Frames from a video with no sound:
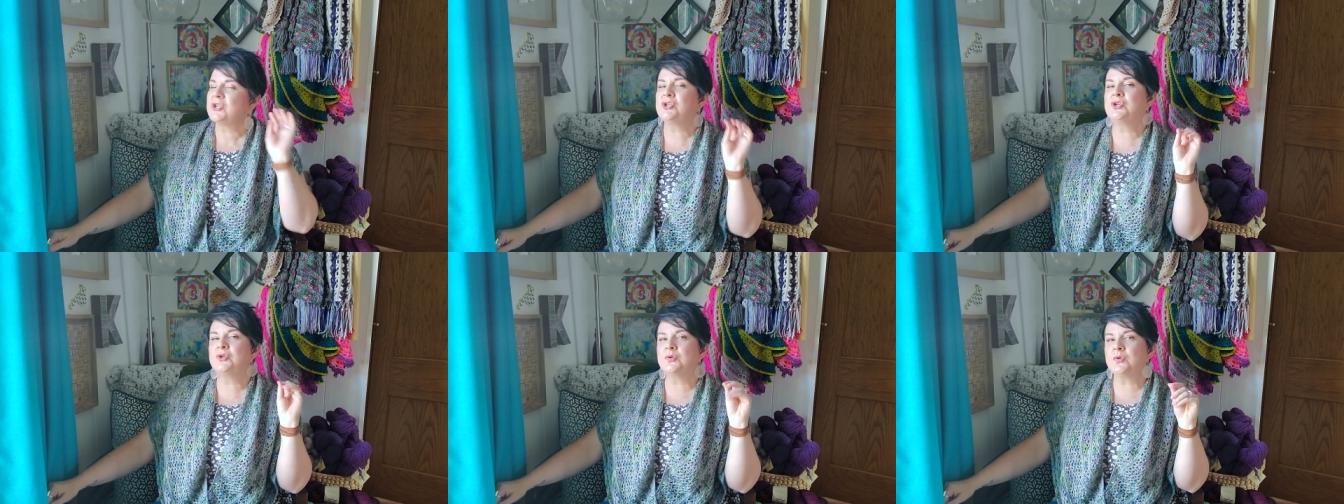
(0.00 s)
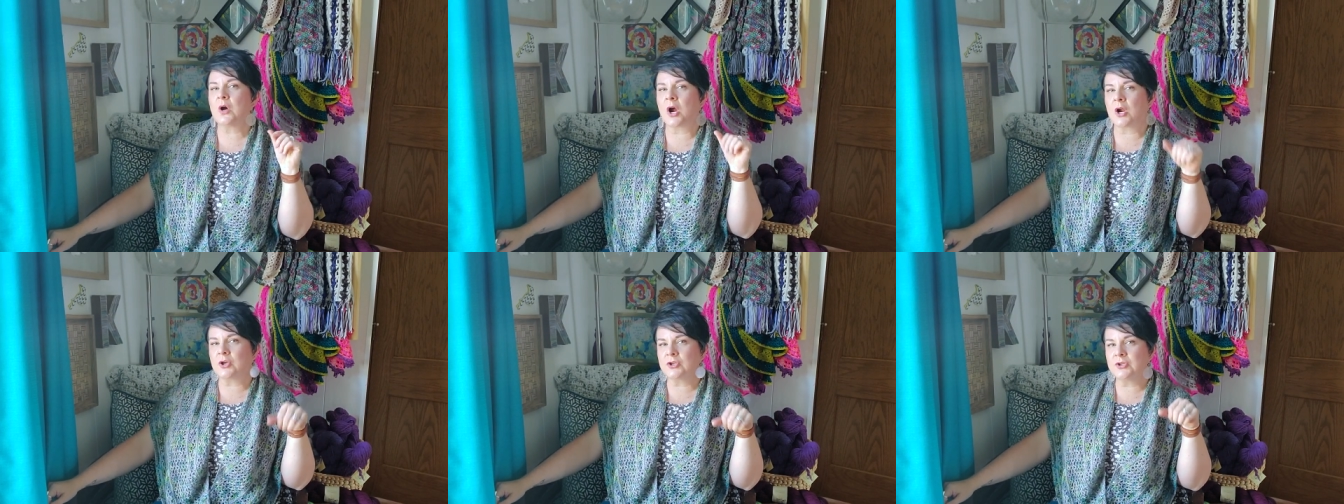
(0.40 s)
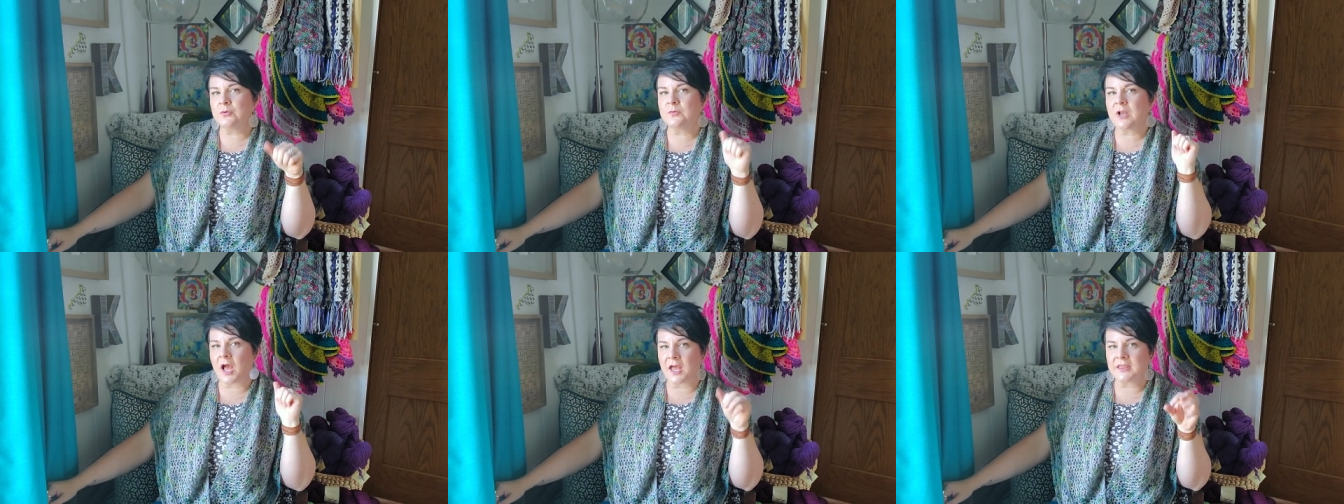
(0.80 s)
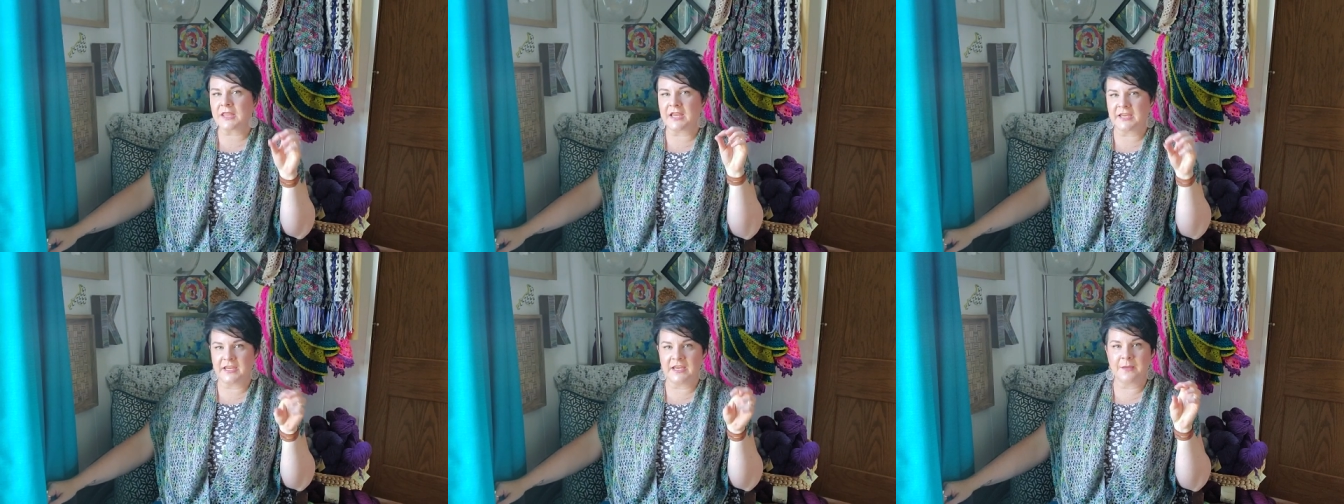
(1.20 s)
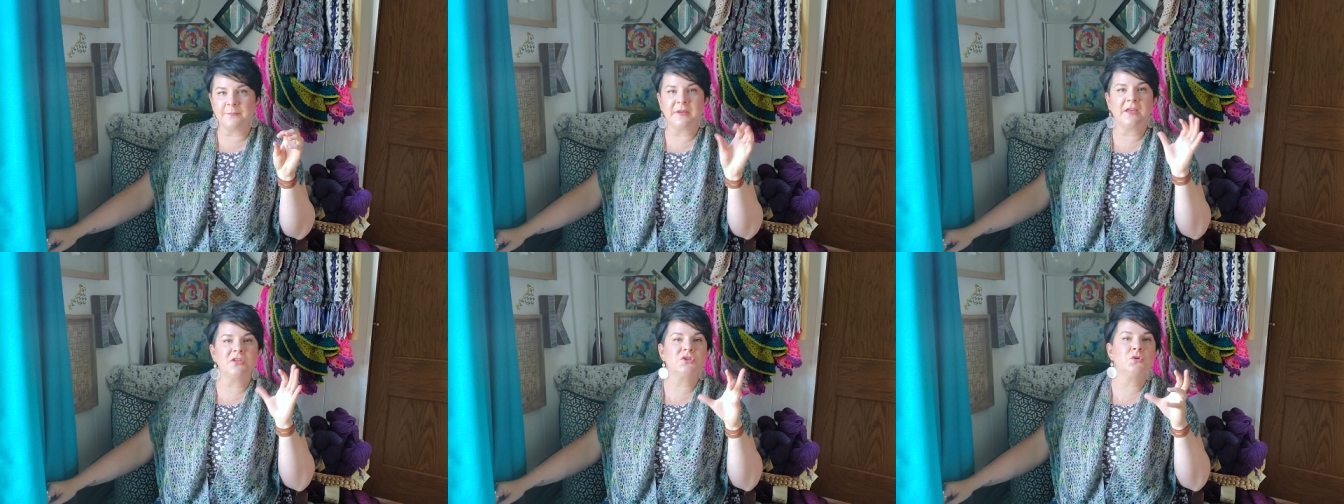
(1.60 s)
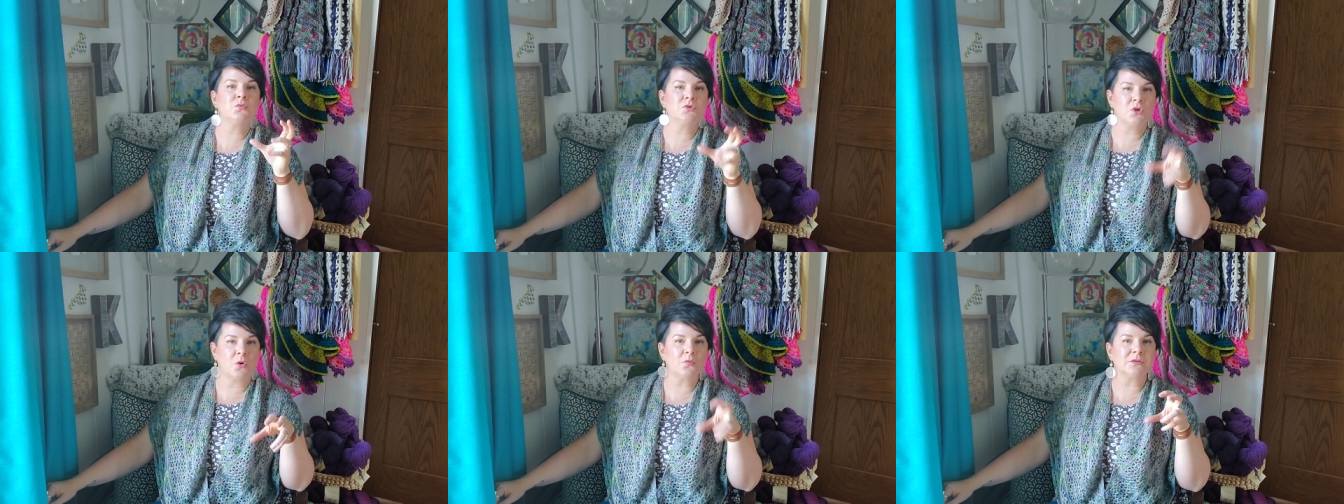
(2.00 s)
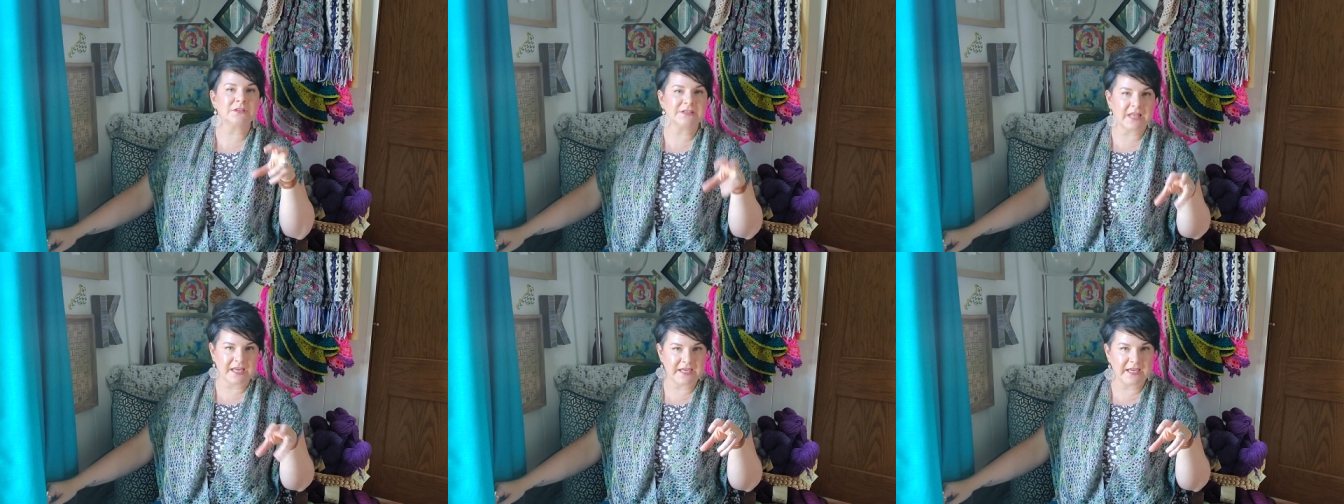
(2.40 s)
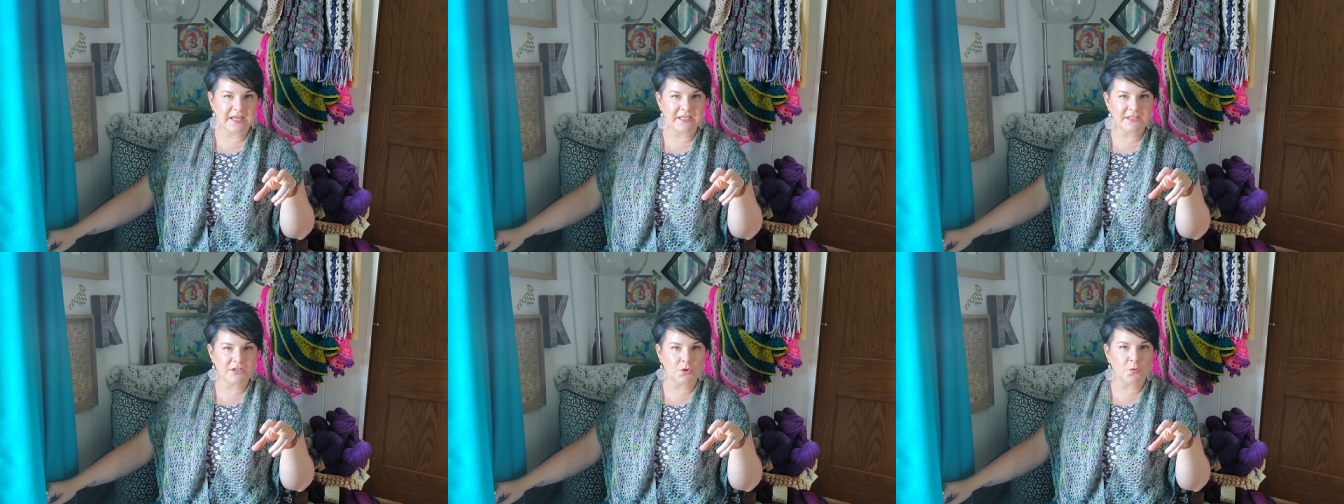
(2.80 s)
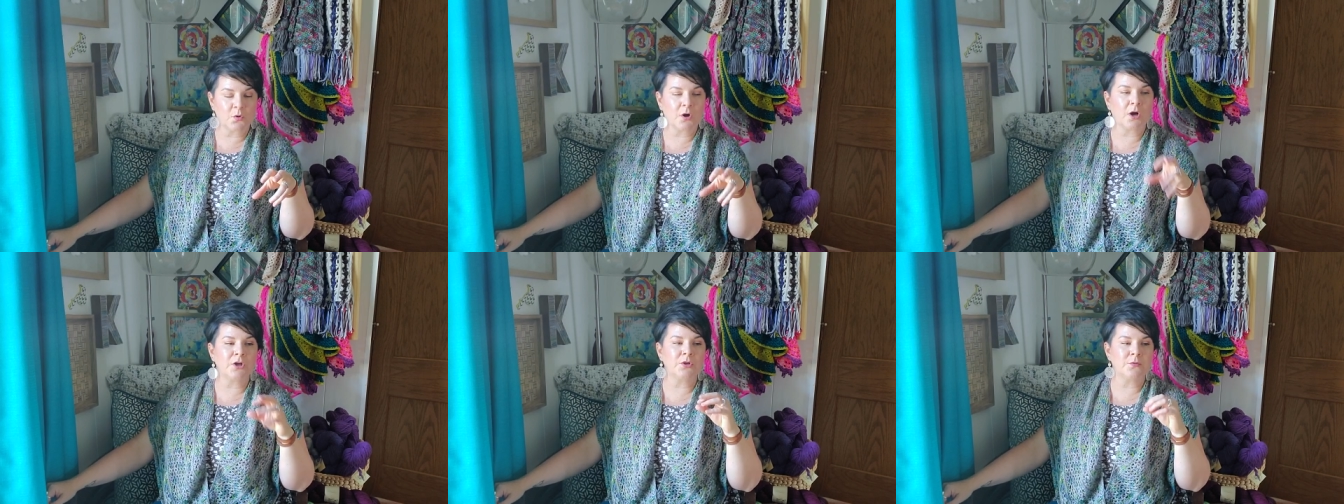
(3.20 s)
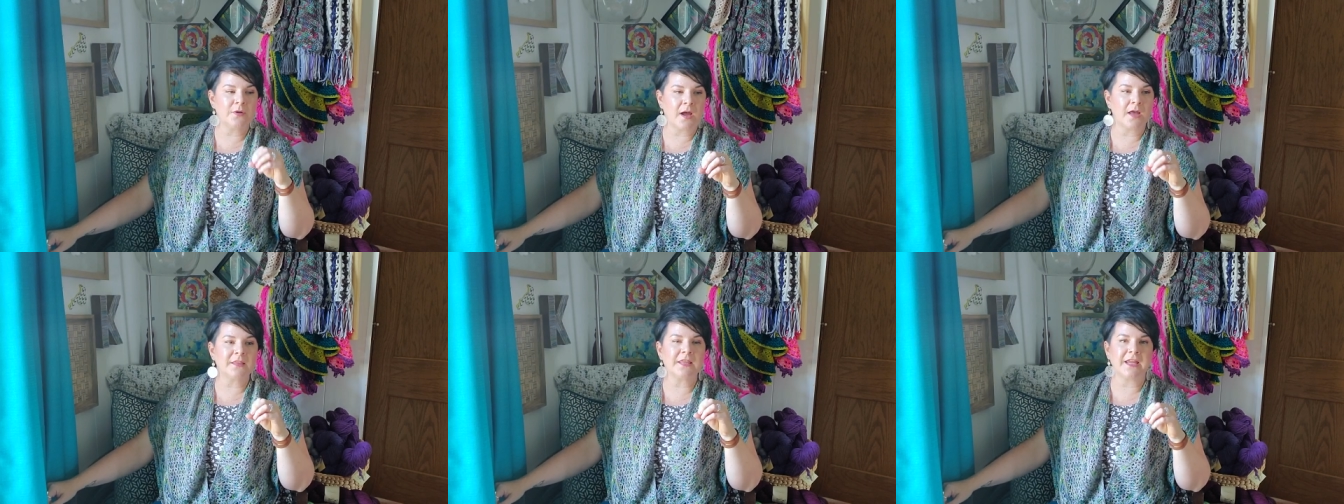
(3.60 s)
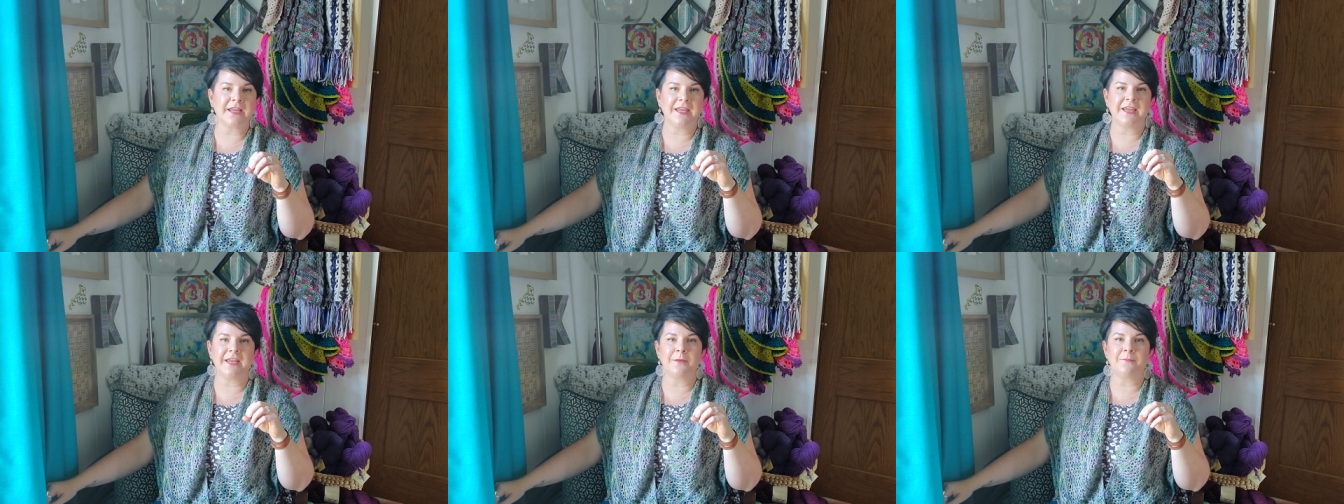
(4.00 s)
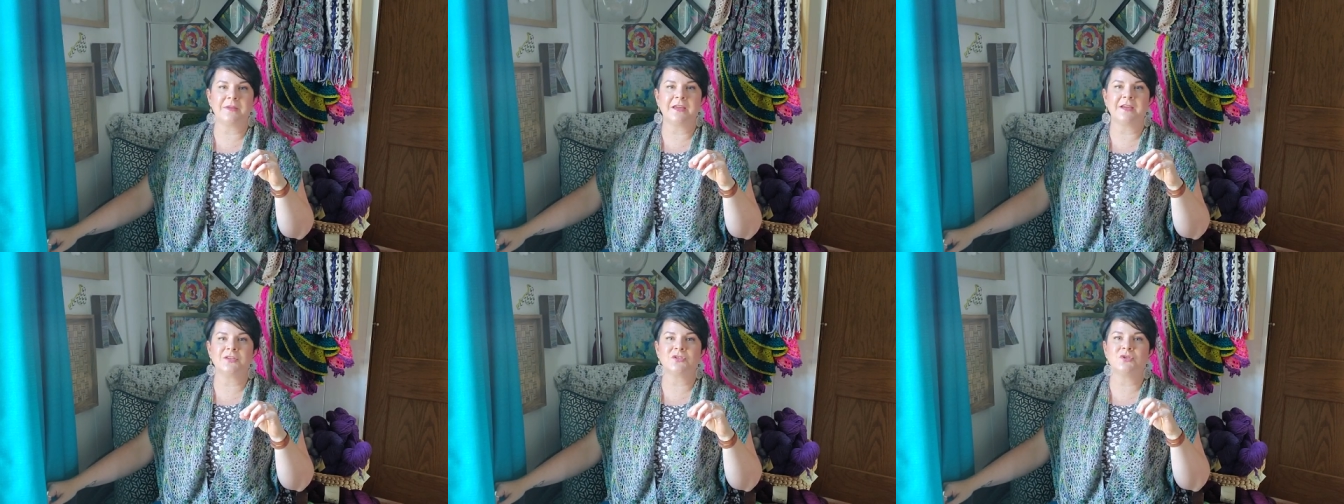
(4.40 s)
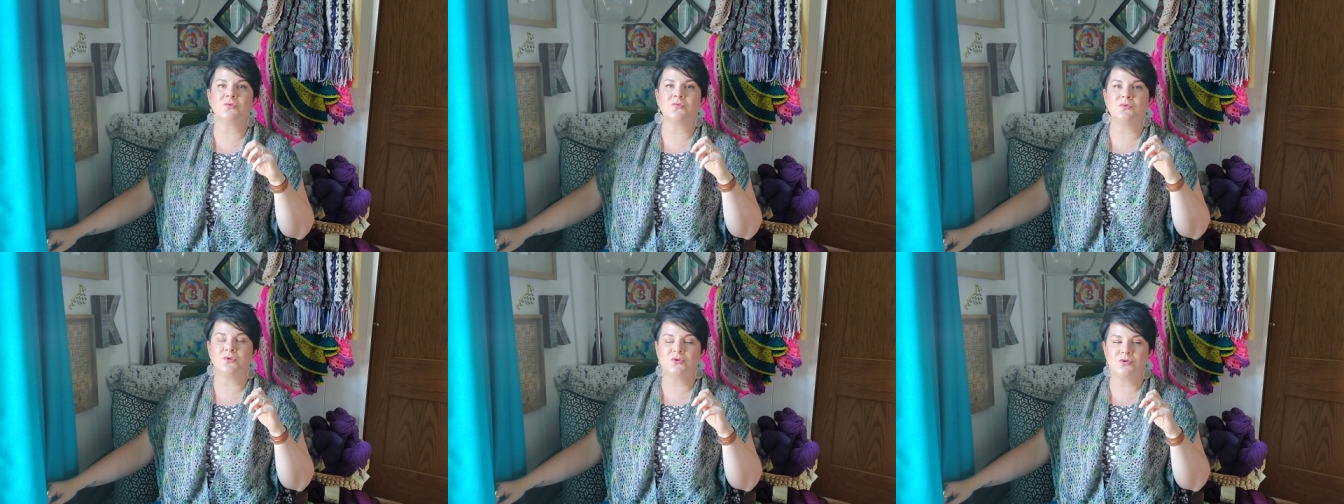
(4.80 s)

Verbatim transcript: do are you not liking it because you don't like it or are you not liking it because you